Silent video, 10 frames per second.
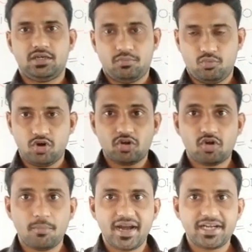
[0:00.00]

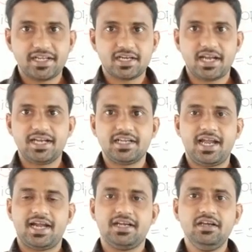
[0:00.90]
monochromatic light
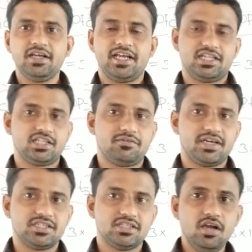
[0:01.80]
and another
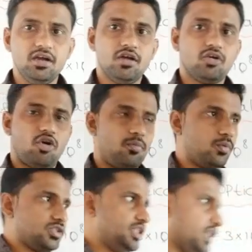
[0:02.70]
one is the composite